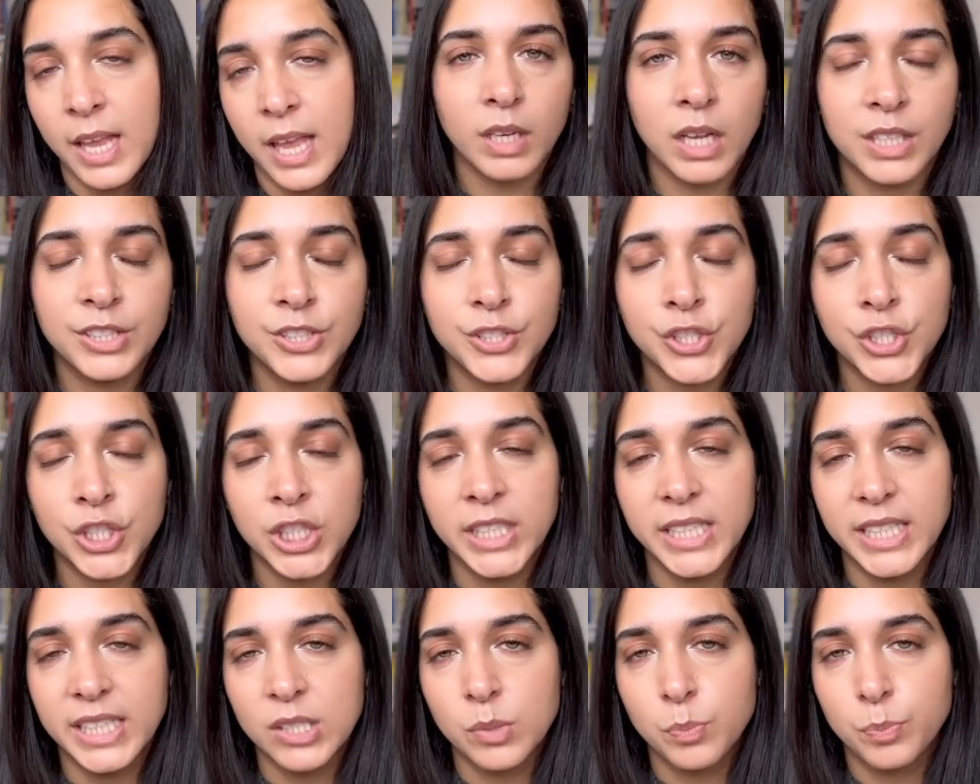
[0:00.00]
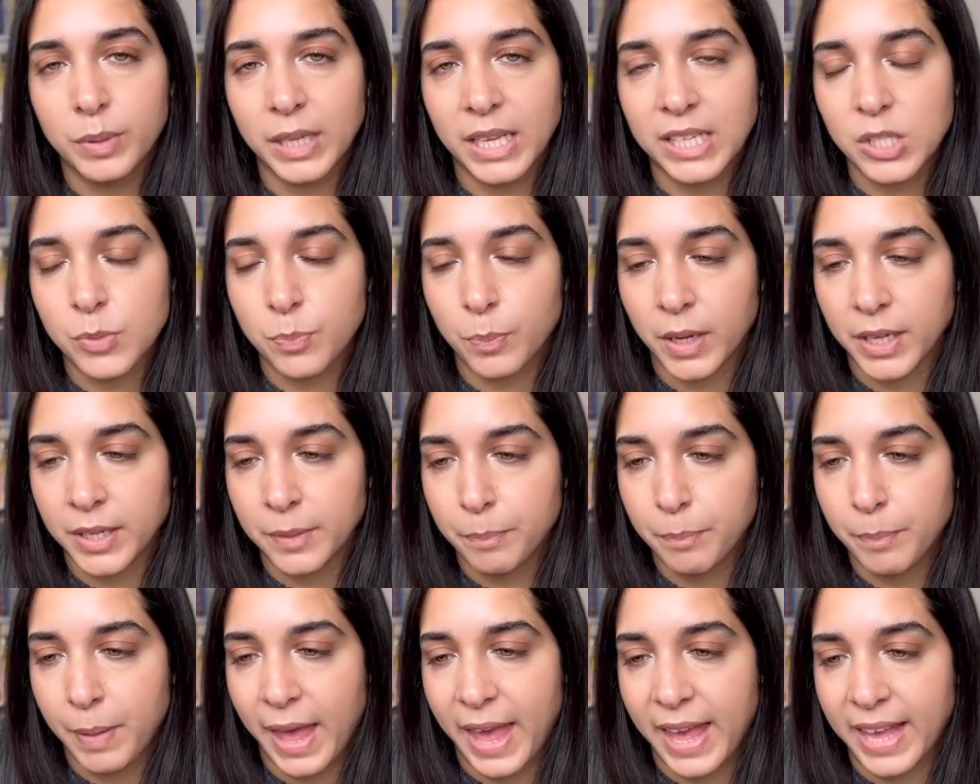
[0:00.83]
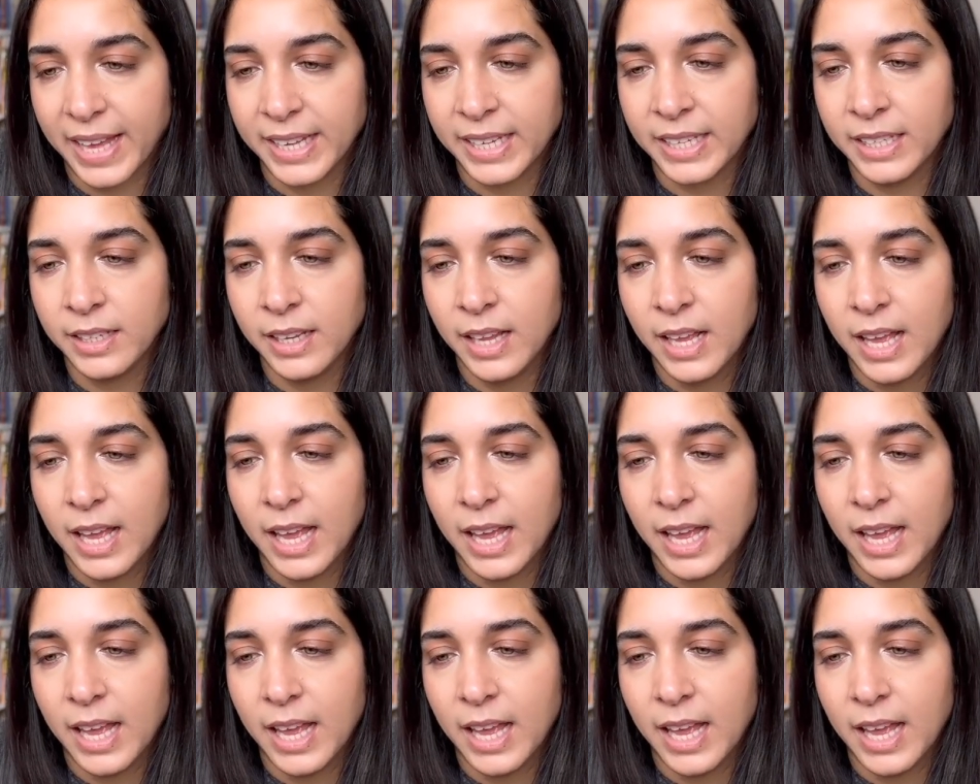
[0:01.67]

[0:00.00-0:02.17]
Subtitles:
and she is blessed by pain,